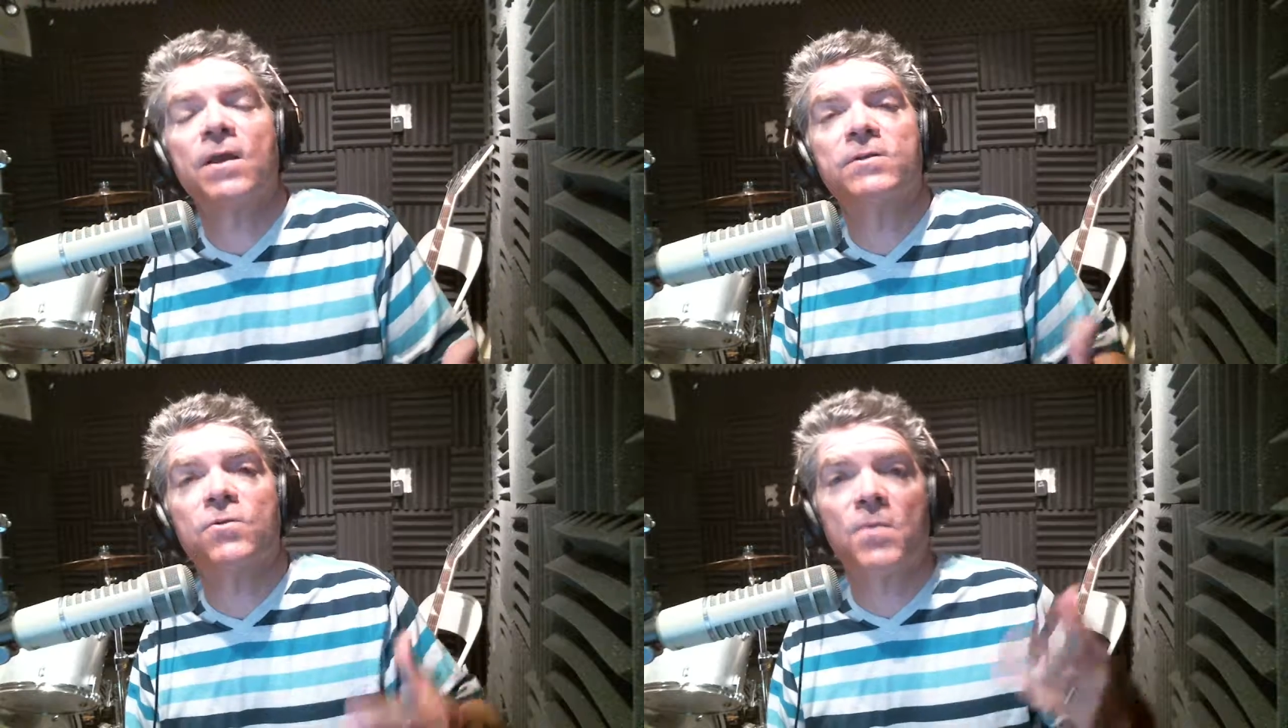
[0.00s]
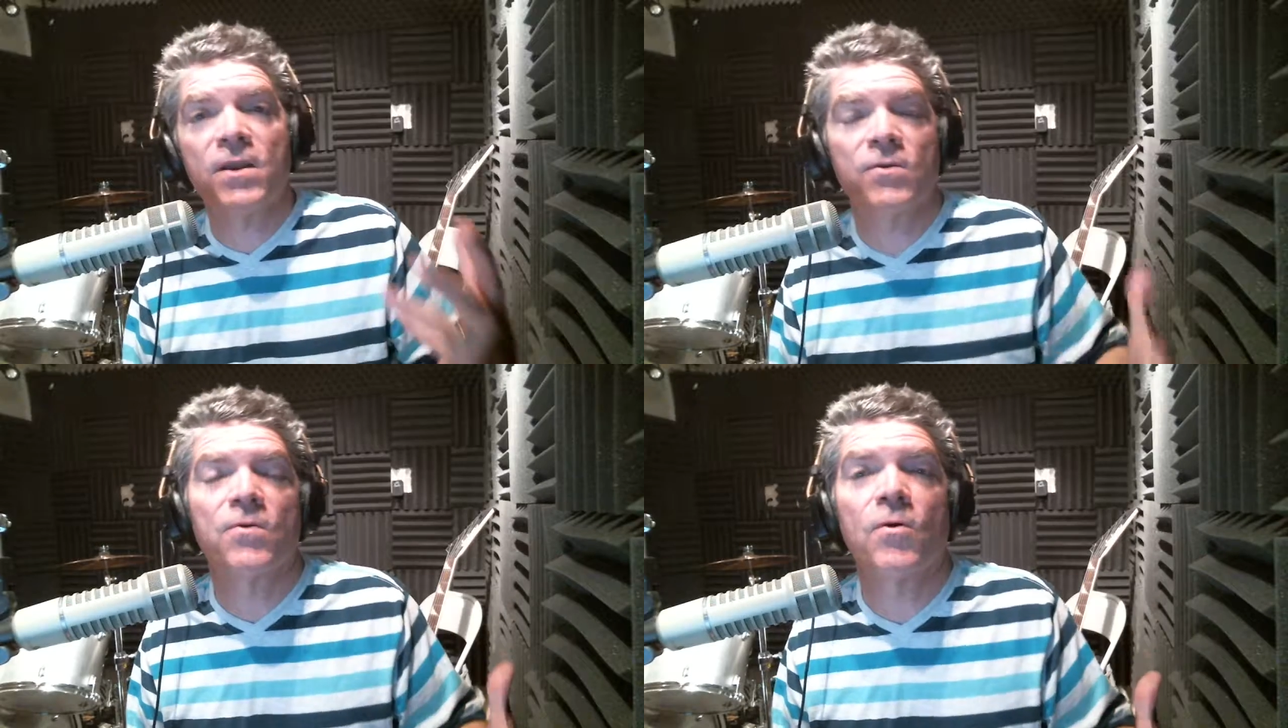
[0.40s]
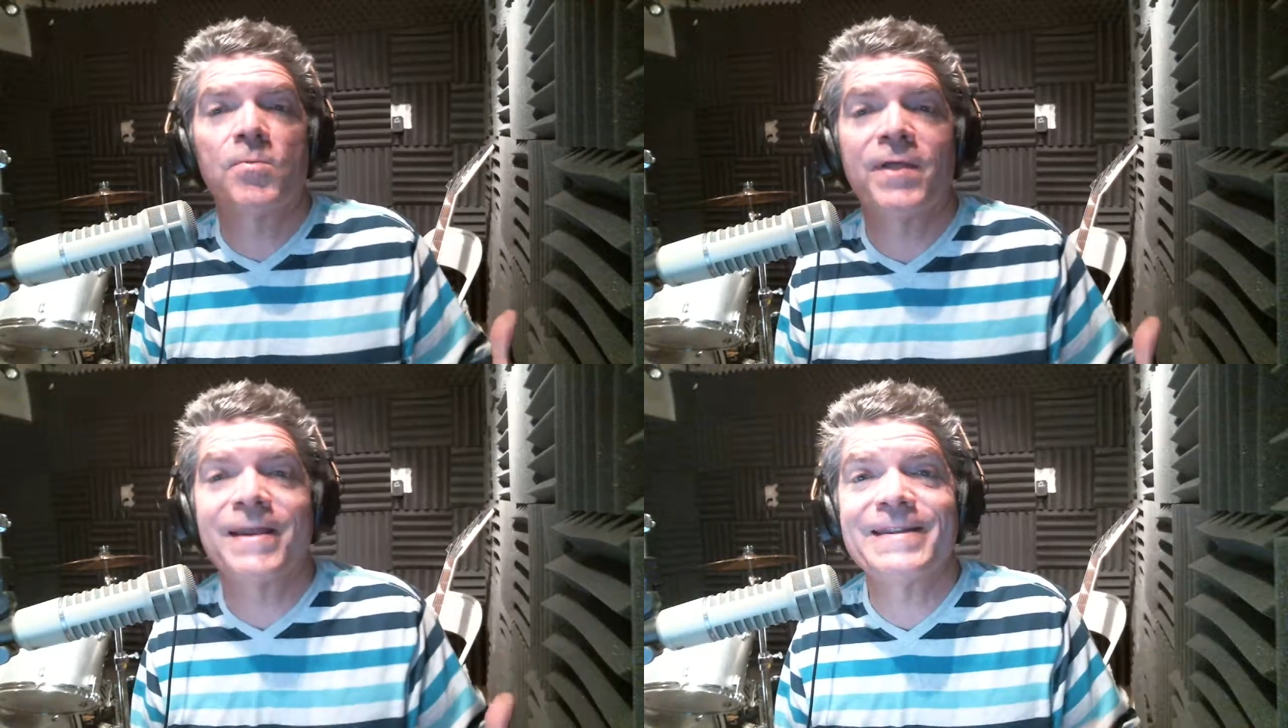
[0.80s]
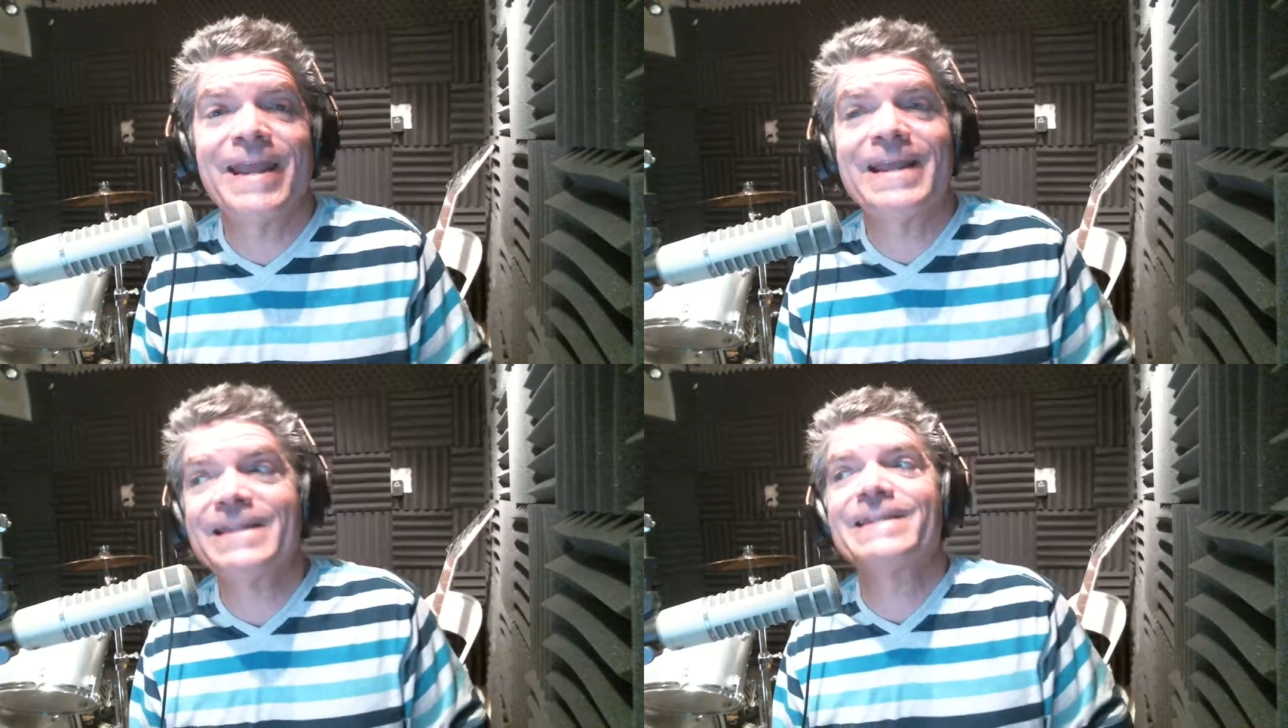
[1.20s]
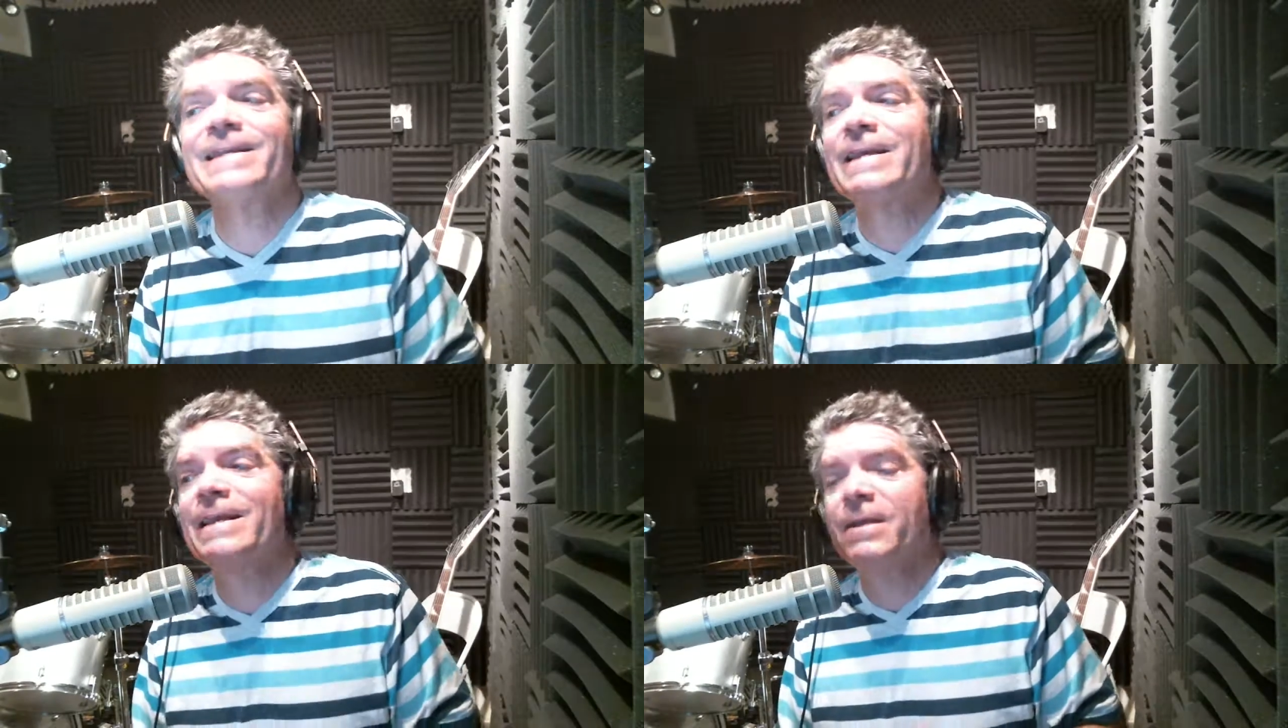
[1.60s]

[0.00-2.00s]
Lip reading: as a regular coal plant, and